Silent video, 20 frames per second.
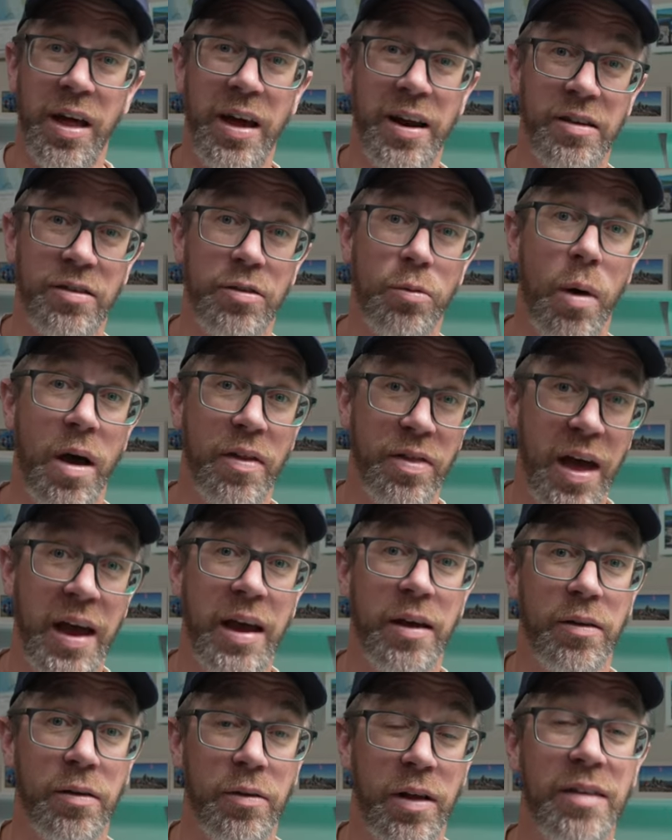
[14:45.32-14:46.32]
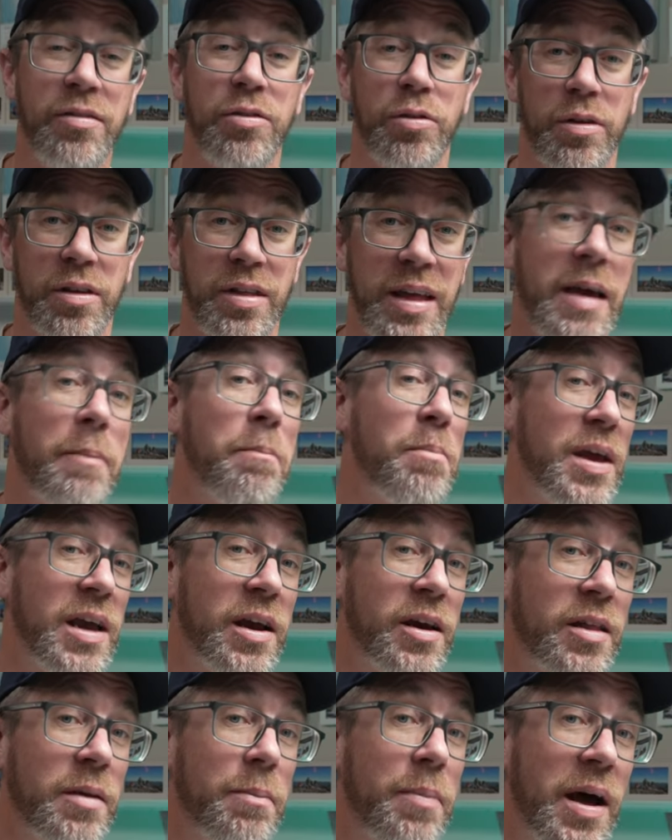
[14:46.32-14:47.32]
that is the one that's sort of their
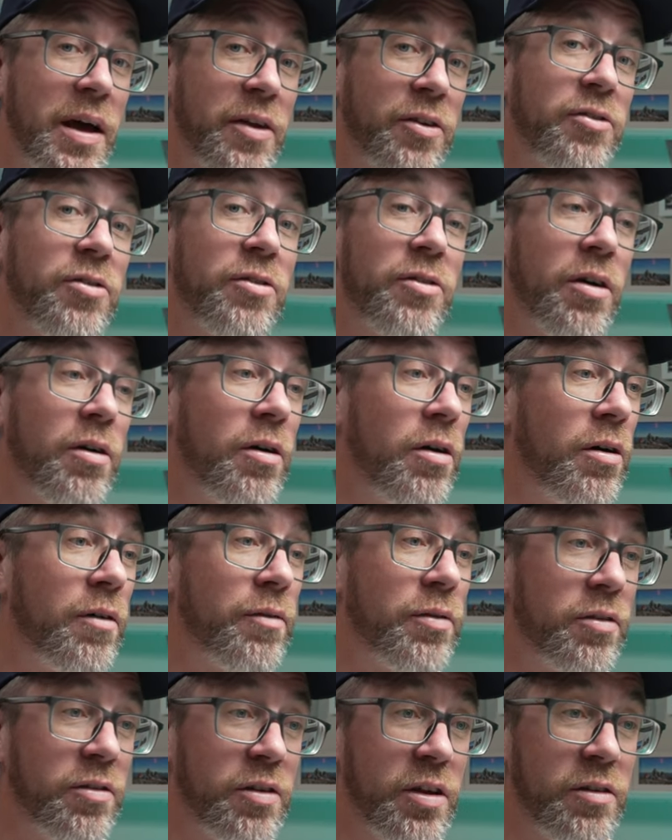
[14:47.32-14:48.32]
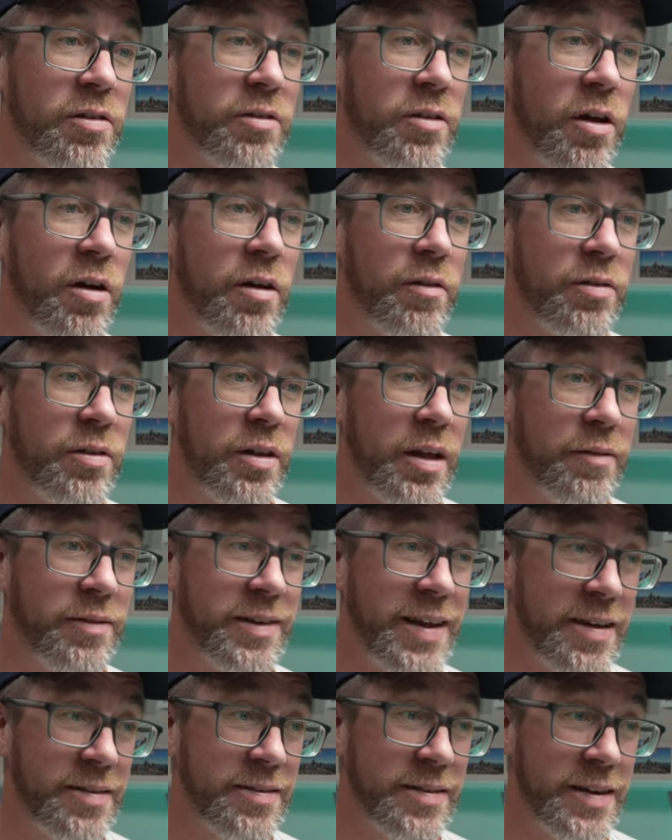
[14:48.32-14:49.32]
pick of the bunch of the 6 stoves they've
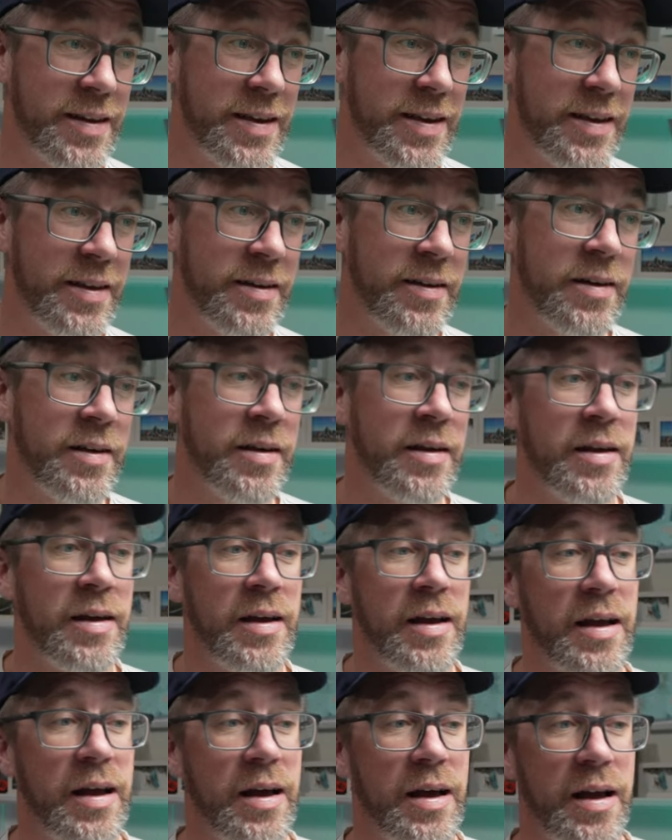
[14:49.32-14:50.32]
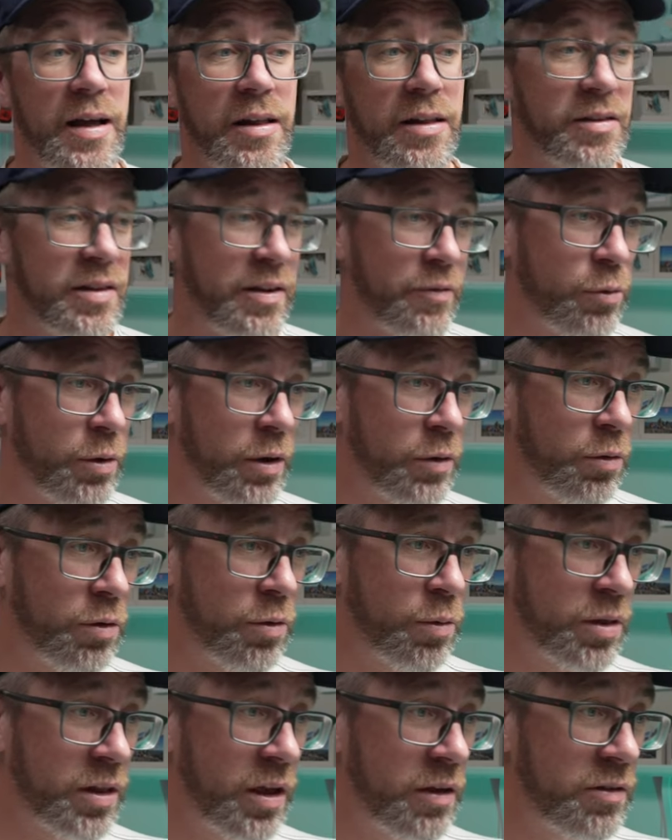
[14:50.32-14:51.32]
tested here. Let's have a quick look at
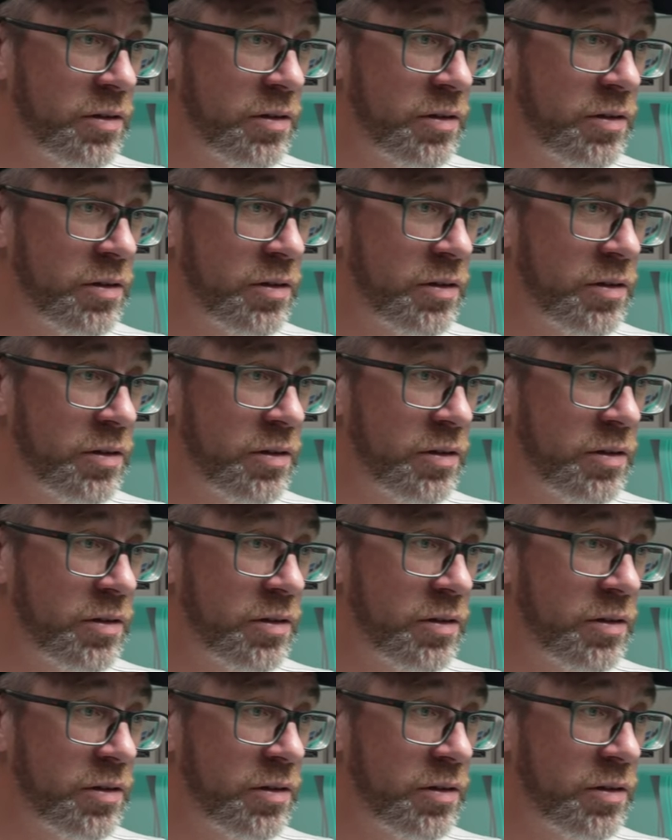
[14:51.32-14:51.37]
what they